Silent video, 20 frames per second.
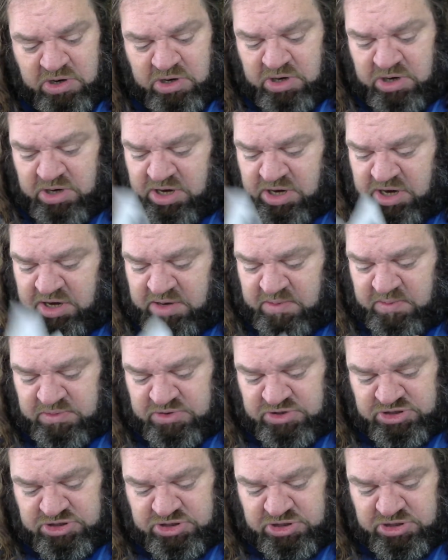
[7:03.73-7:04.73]

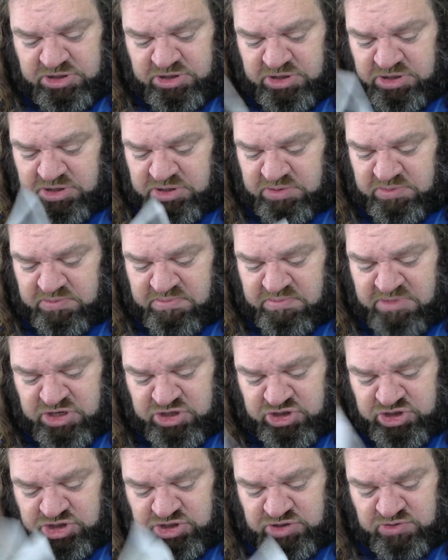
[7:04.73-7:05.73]
names
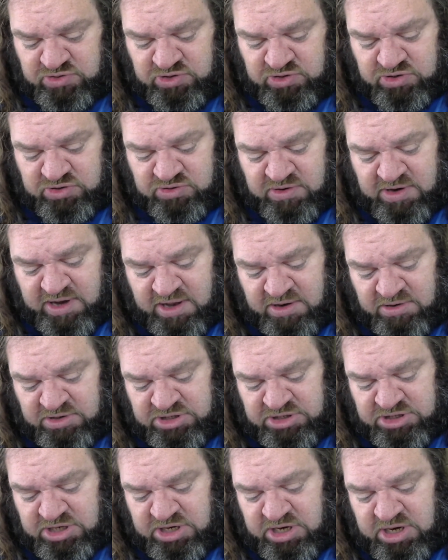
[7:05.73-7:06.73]
mentioned throughout.
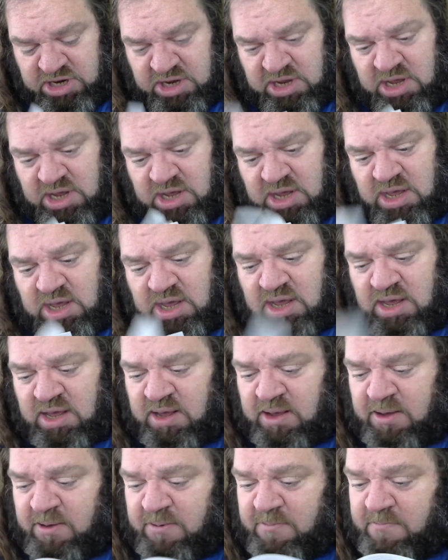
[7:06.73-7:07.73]

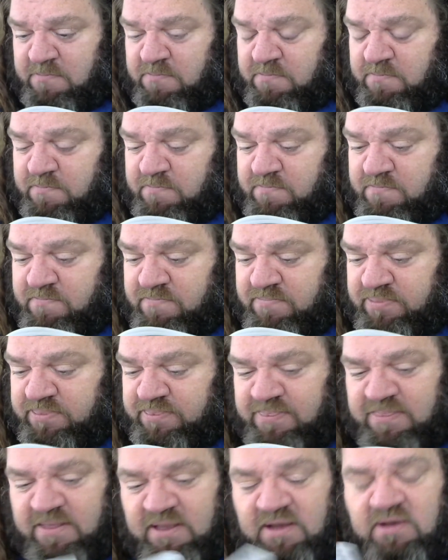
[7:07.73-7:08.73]
Um,
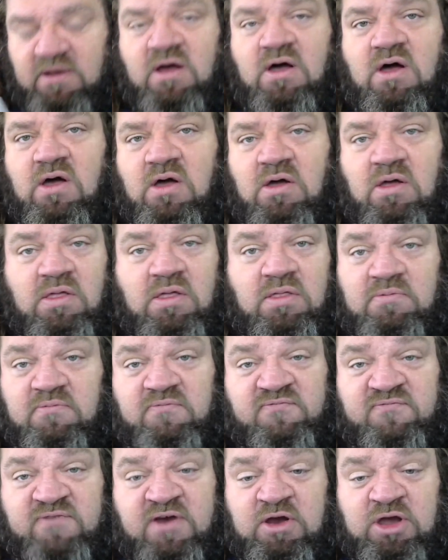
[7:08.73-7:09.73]

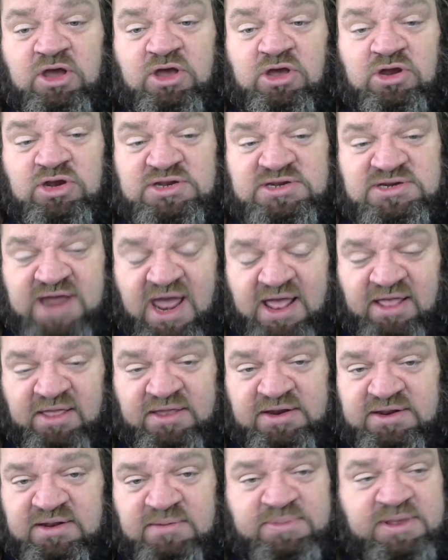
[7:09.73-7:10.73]
very good,
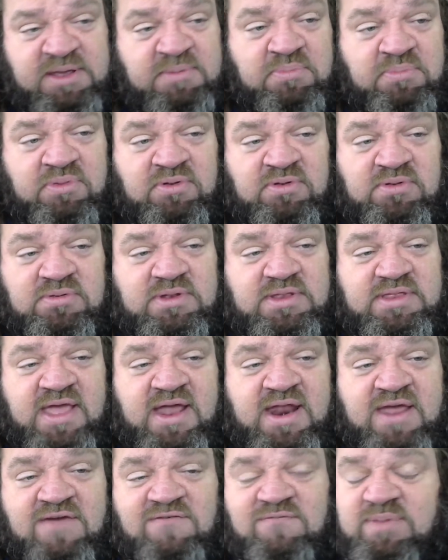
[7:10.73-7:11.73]
talented people
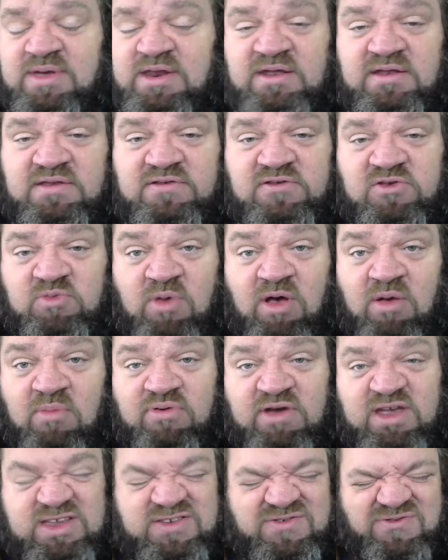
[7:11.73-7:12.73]
that have been in small
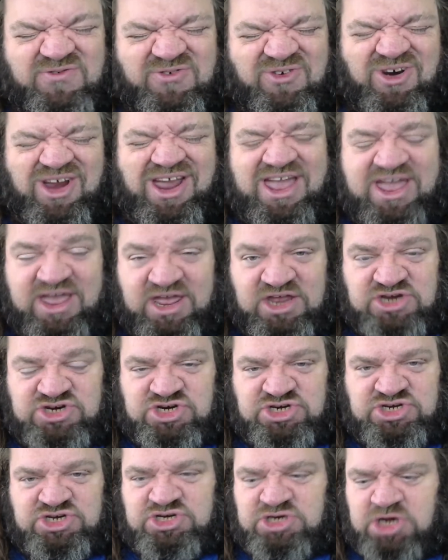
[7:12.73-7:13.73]
press for
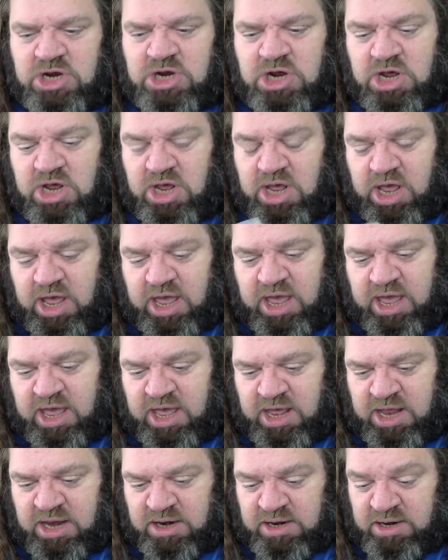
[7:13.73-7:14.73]
ages.
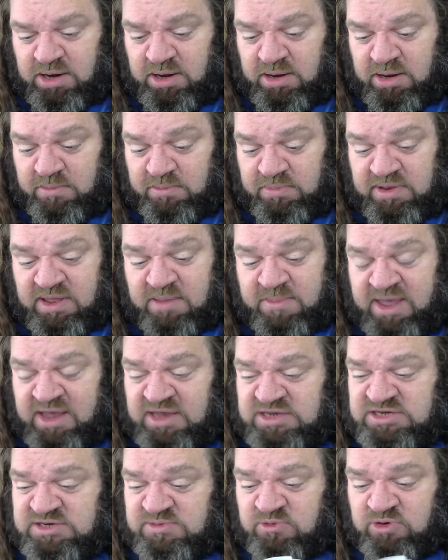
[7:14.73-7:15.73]
And um, they make
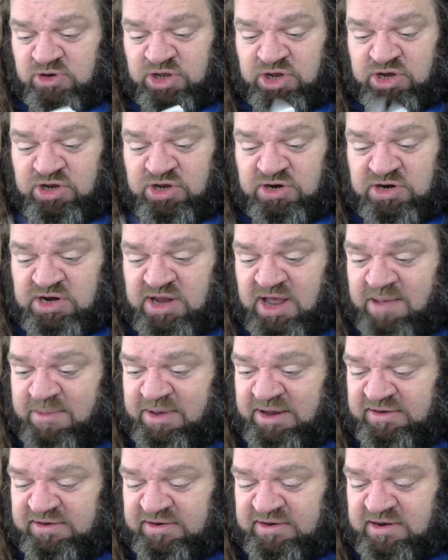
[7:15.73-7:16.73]
some really good
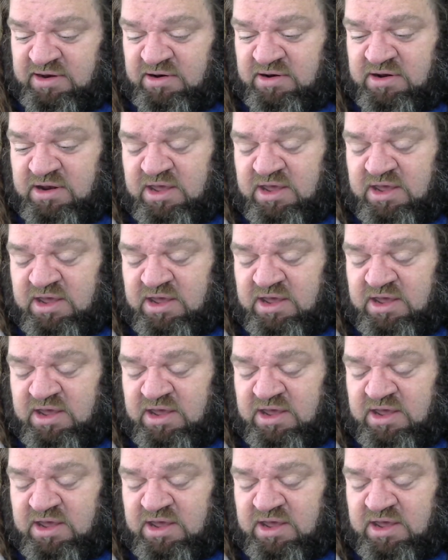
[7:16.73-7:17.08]
comics, and